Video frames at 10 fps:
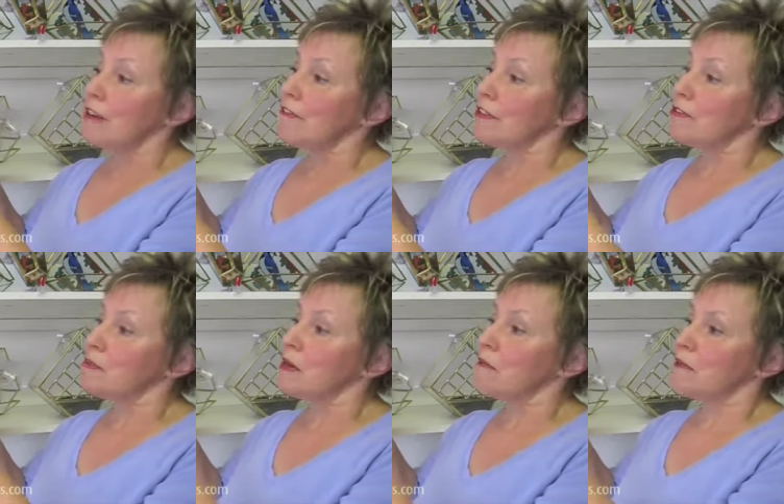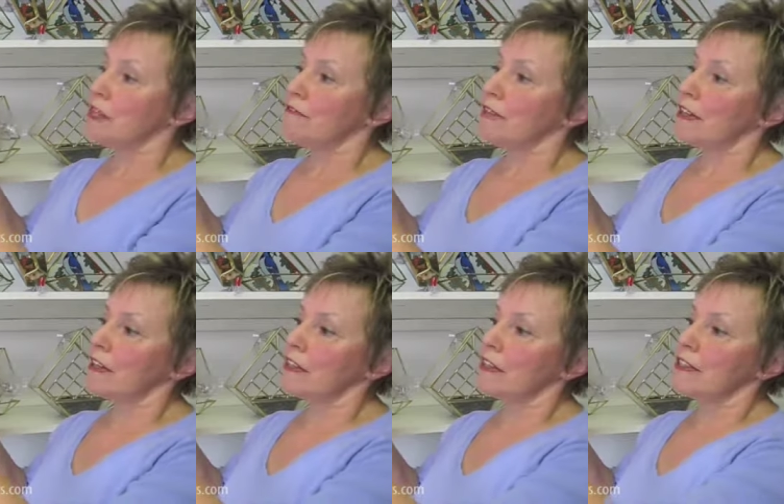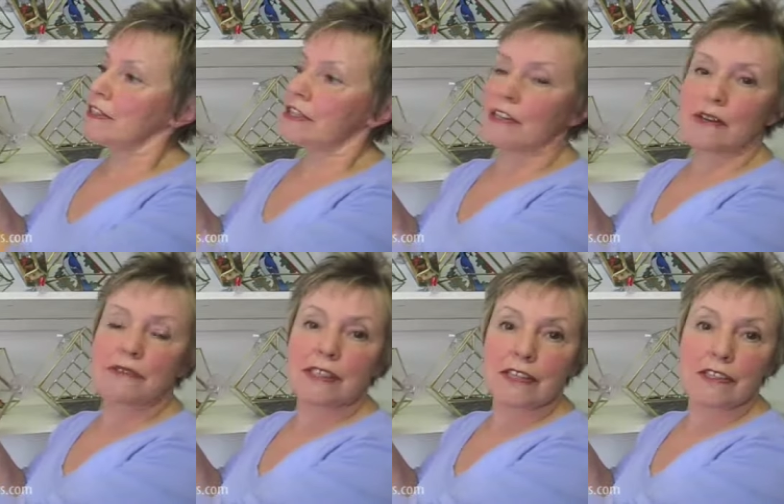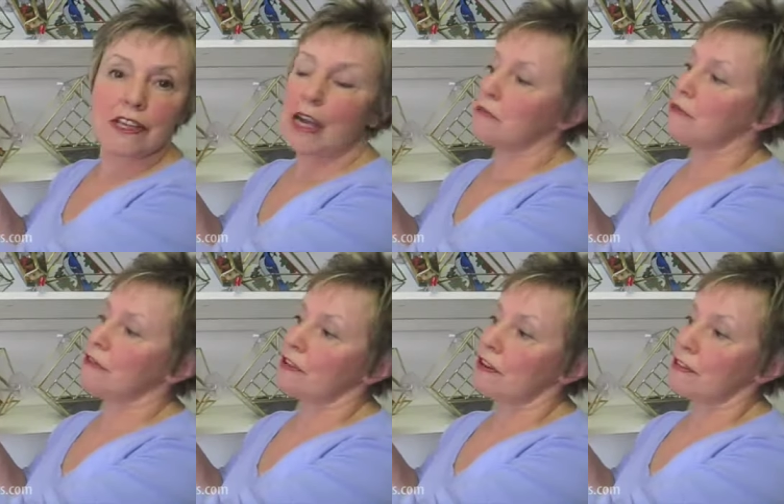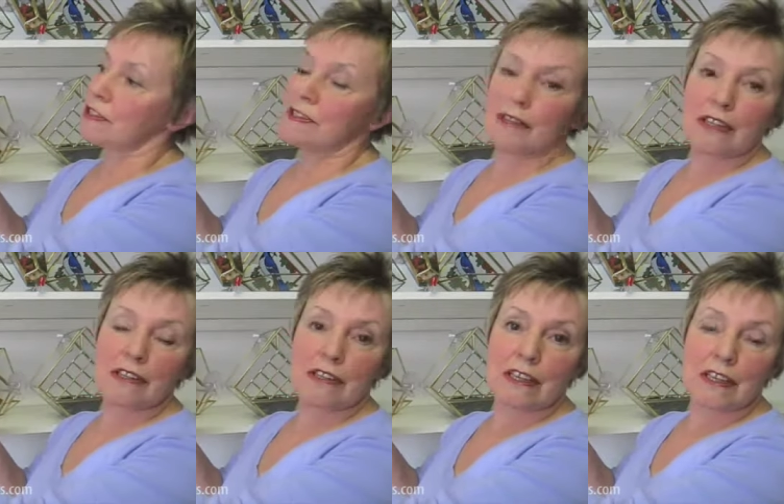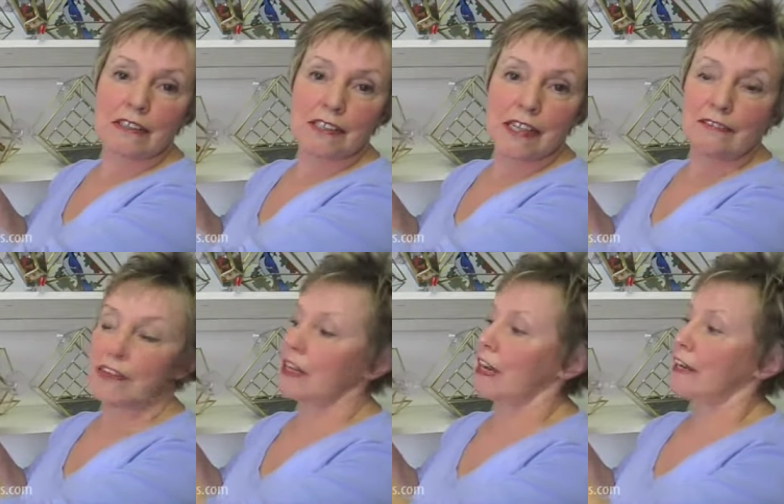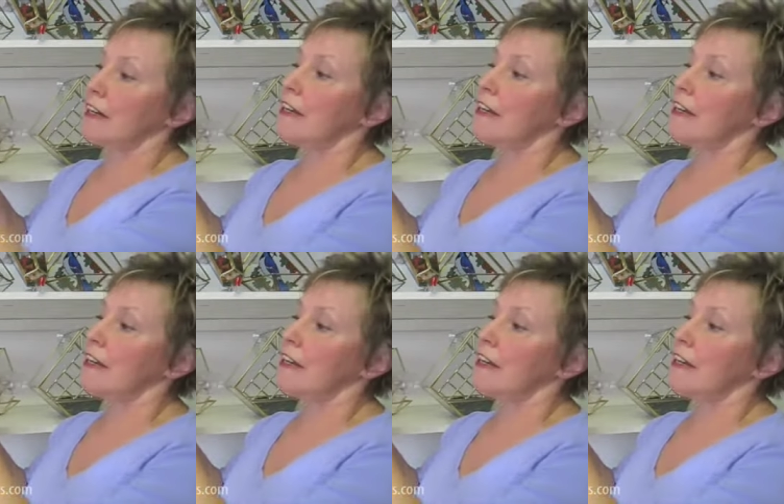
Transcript: For those people that feel a little insecure with suction cups, we've also included a little safety line.